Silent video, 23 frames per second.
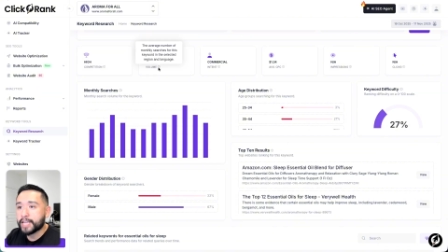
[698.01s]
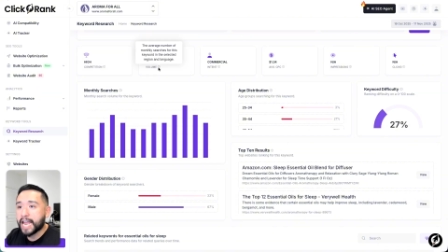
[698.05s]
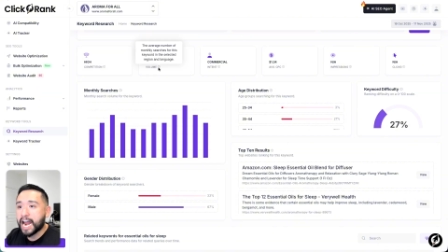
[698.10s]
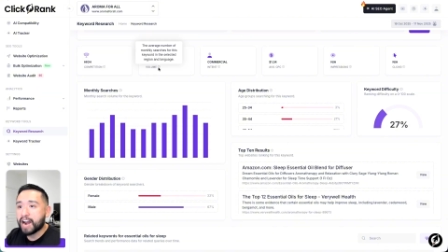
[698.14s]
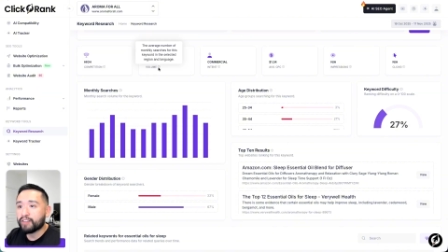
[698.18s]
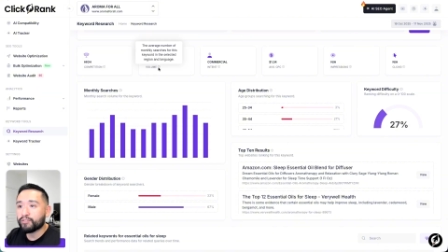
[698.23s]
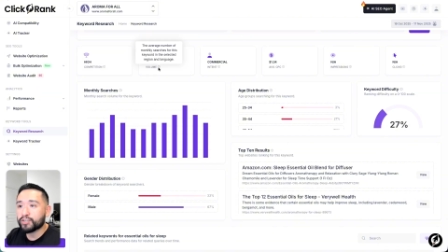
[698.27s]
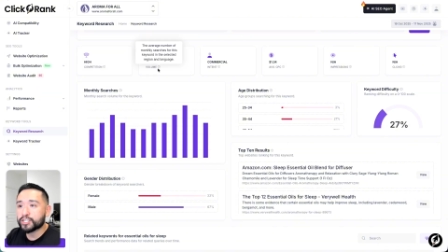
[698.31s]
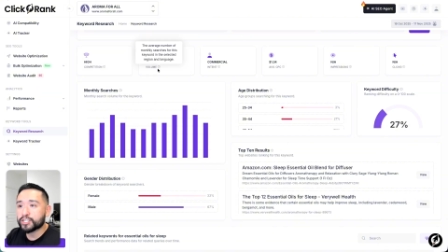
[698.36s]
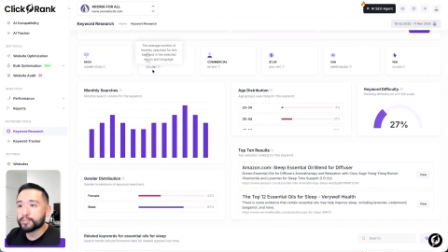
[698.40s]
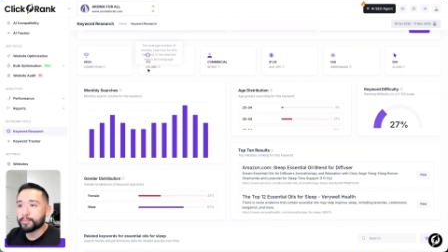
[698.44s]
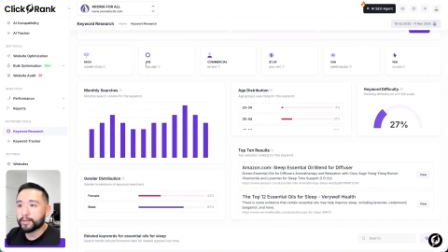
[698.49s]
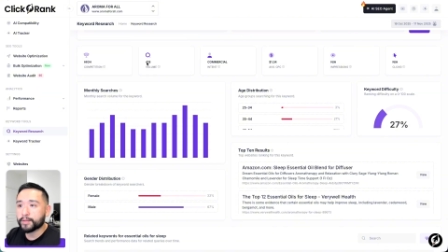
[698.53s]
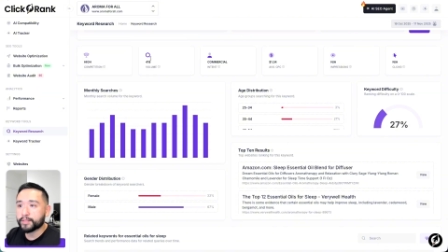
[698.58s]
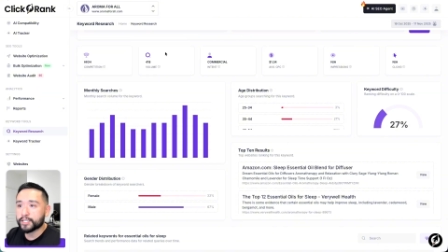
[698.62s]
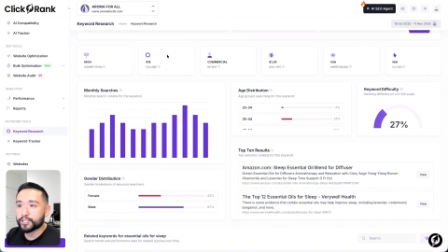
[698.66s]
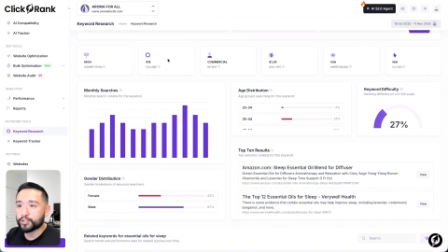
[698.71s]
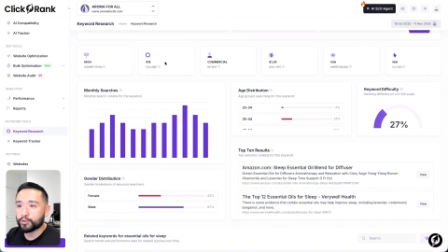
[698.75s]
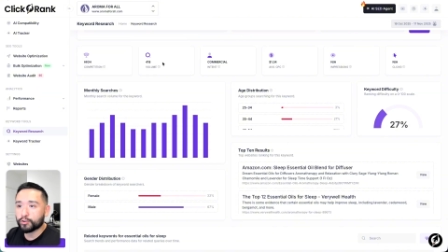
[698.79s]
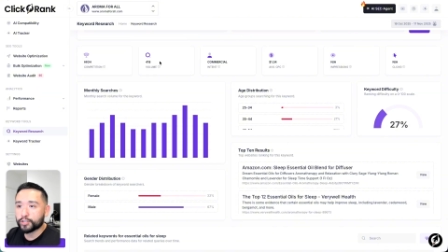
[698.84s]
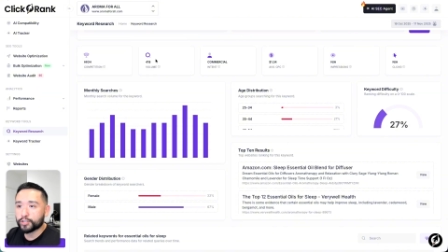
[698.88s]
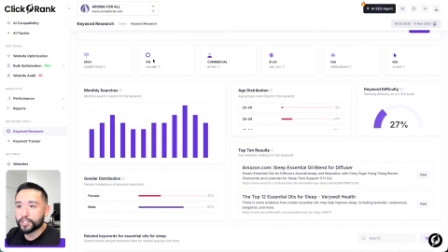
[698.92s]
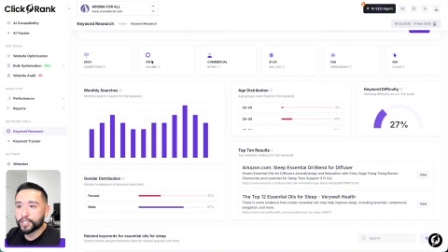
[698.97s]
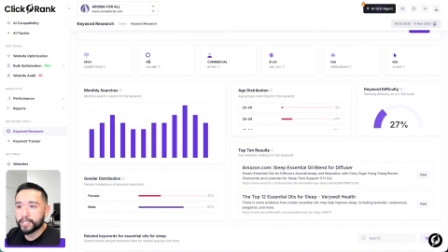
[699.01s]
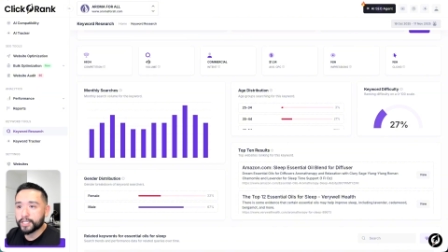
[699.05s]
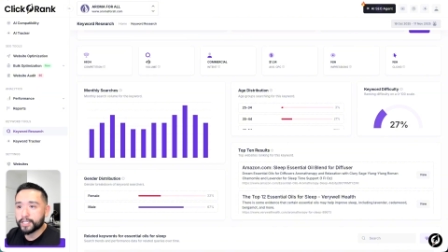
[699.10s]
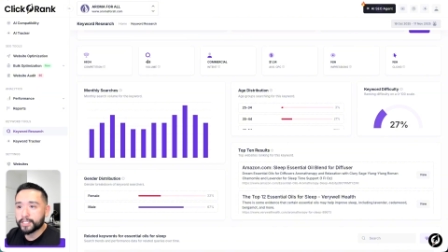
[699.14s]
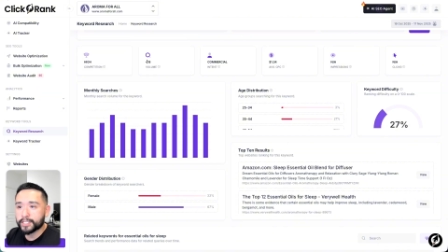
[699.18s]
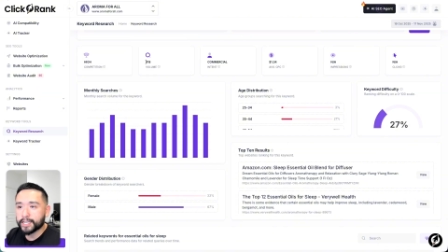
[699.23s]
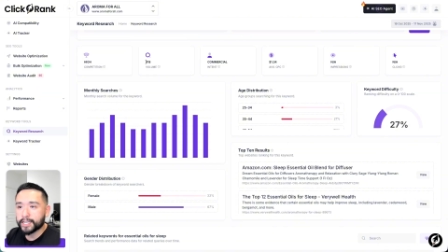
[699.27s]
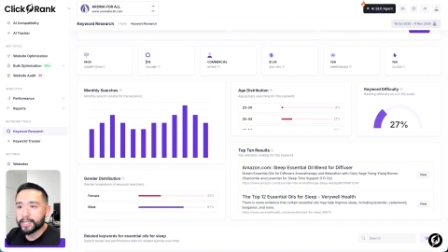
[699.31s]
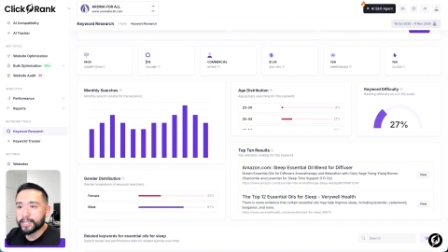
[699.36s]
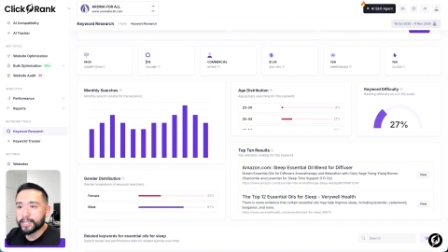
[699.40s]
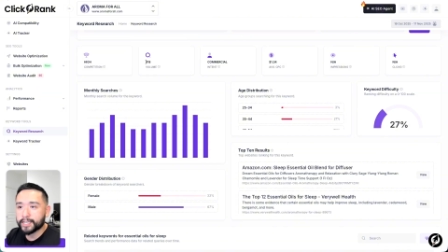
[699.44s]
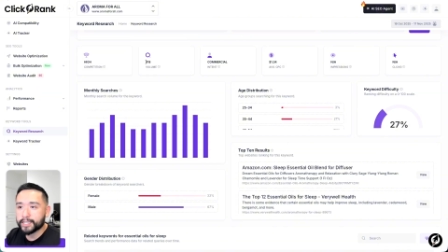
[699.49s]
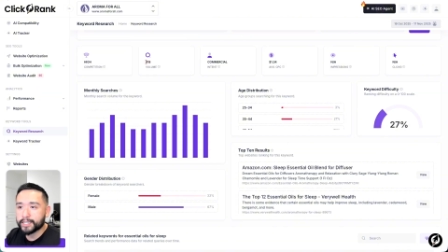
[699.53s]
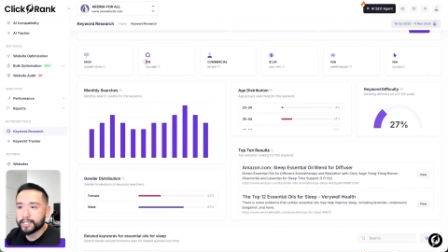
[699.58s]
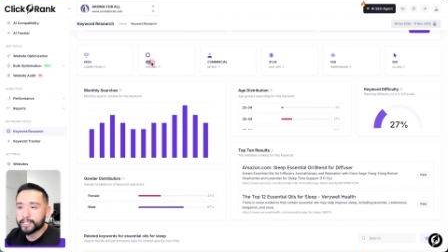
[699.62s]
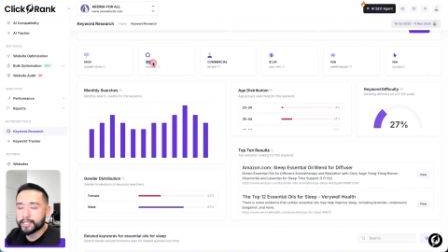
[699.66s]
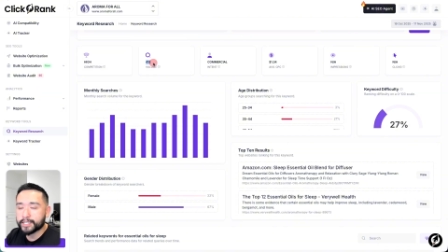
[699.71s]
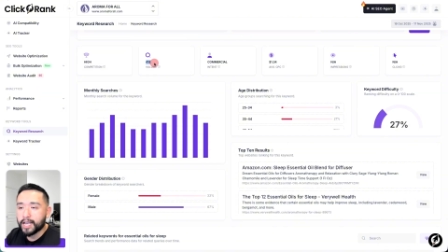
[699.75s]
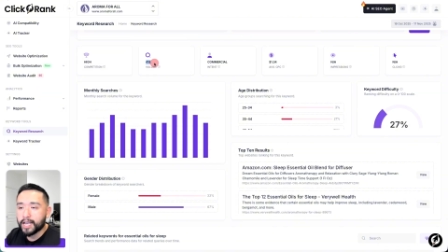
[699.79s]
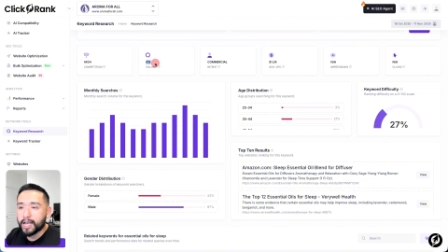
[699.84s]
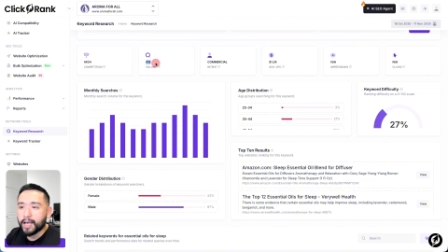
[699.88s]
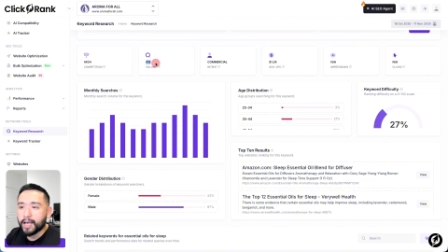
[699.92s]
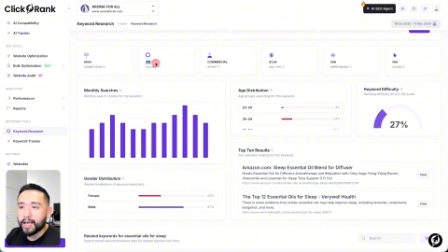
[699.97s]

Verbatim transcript: The average monthly searches is